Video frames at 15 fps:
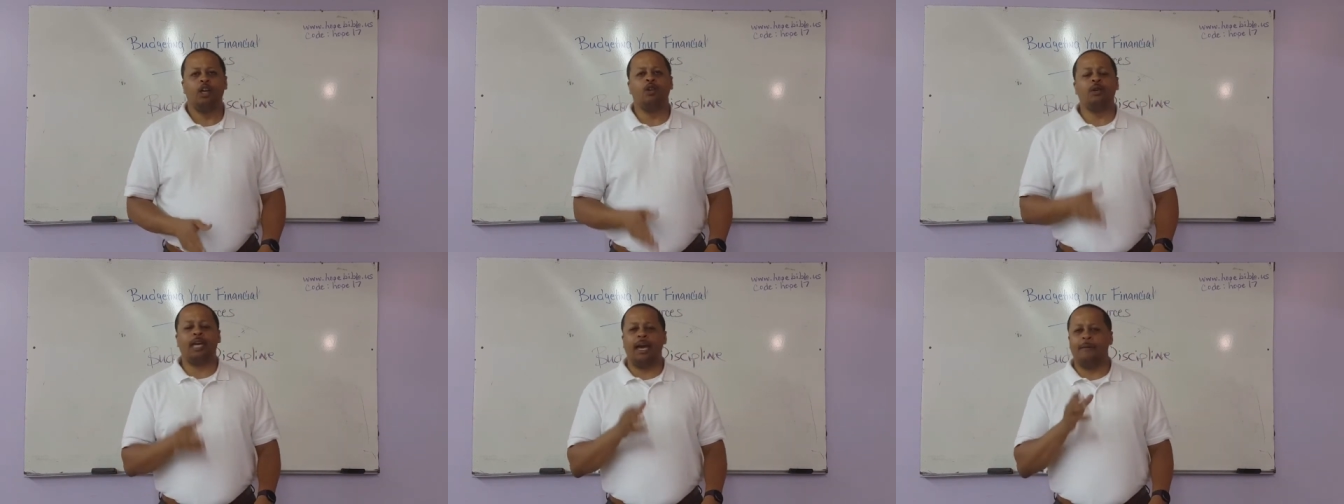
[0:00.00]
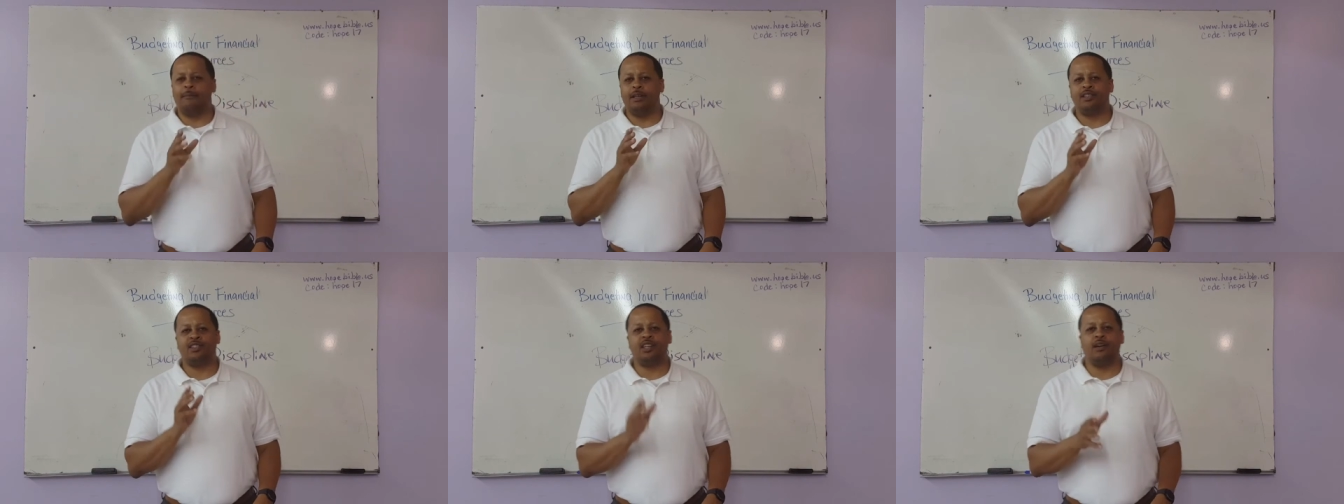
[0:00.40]
You can't
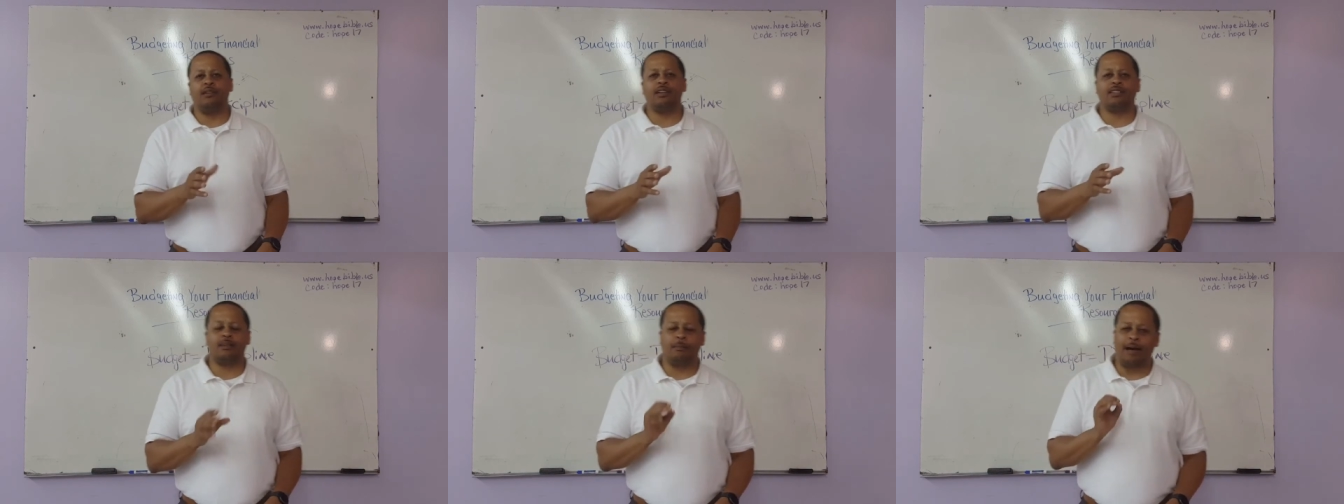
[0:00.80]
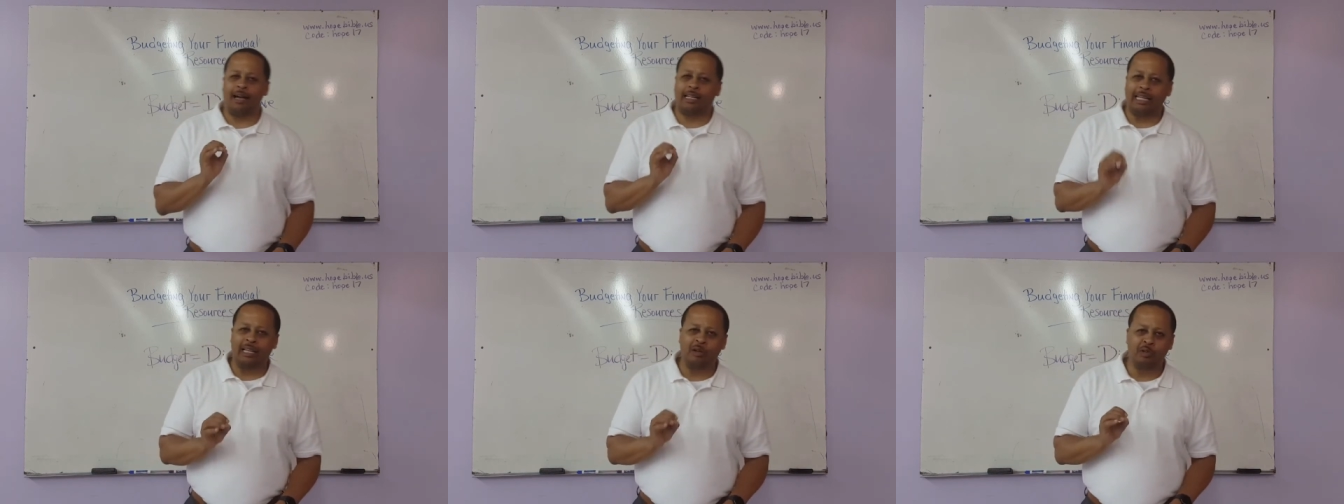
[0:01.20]
be serious
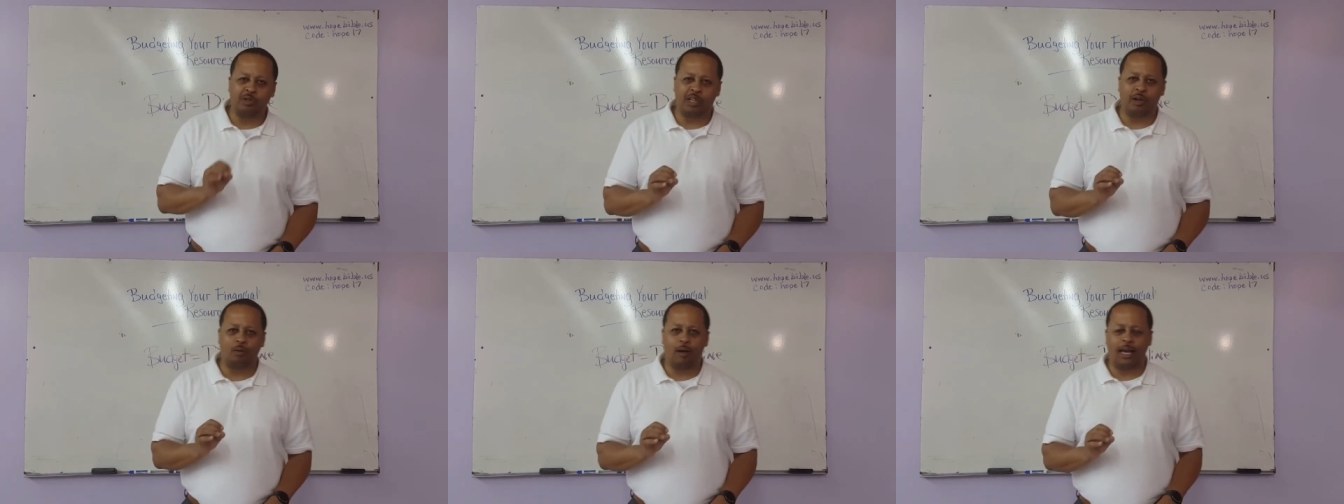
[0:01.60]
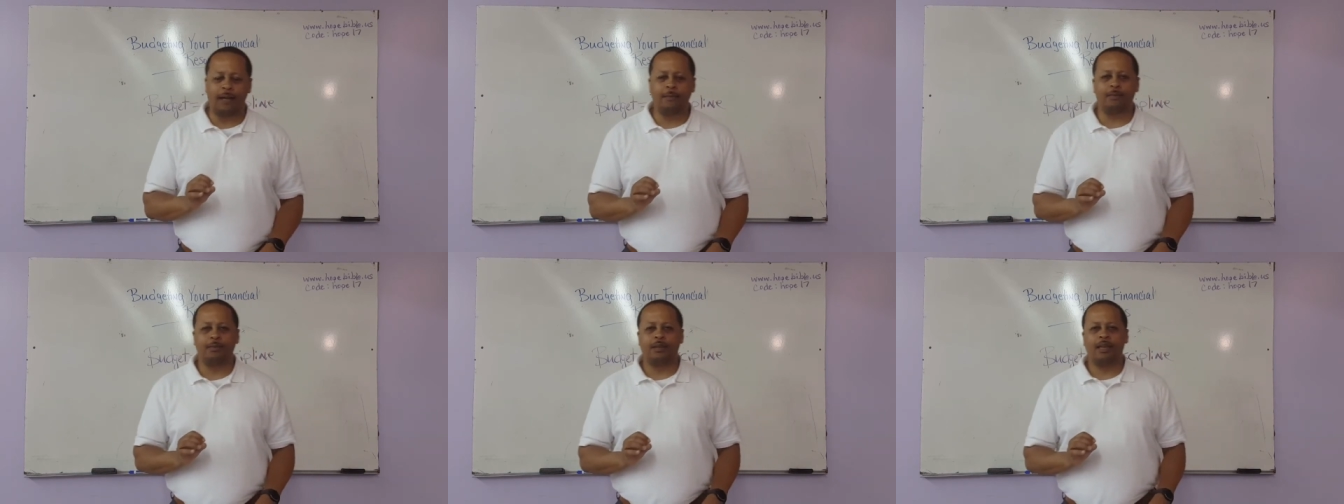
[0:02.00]
about losing weight
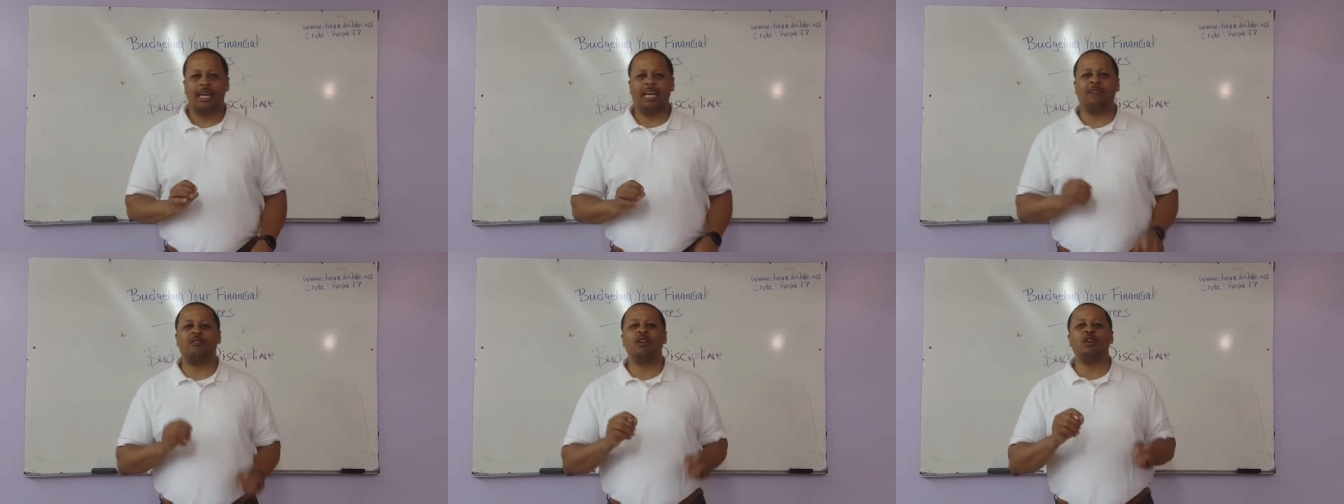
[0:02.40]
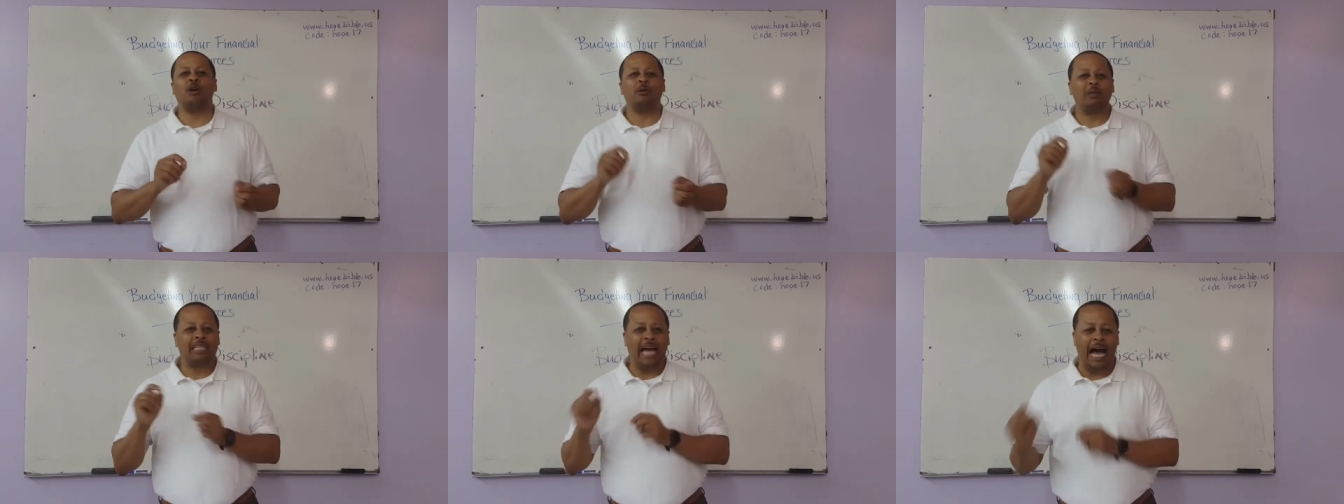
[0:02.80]
if you
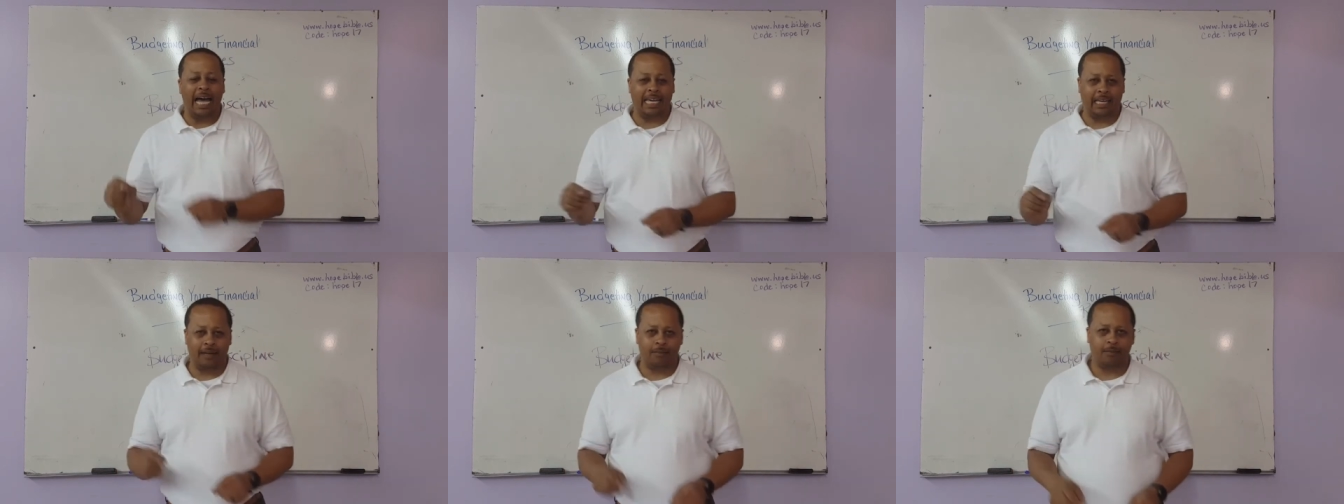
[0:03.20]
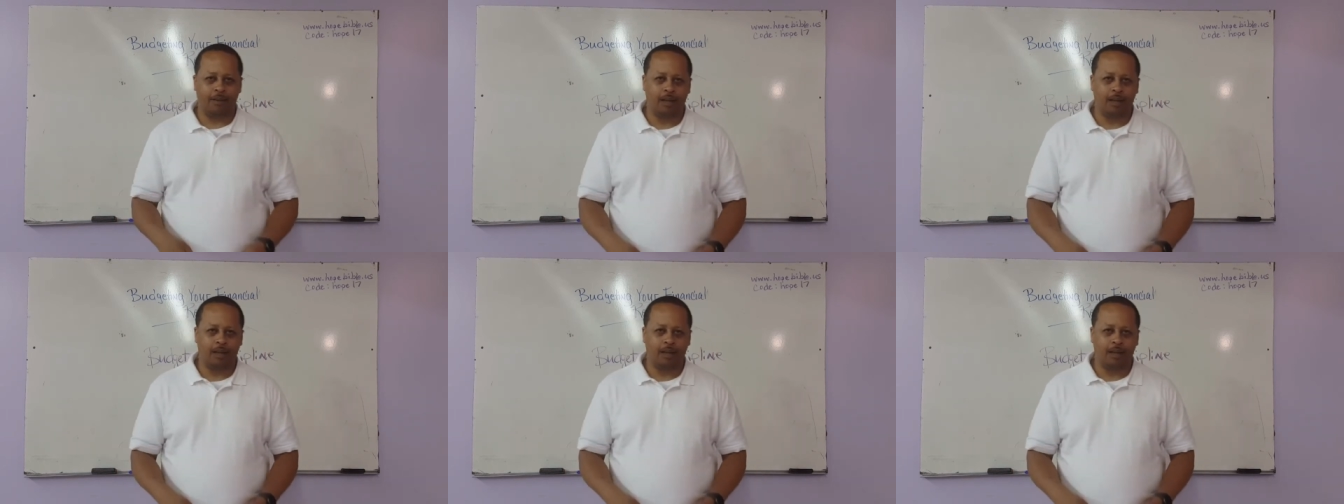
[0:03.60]
don't diet.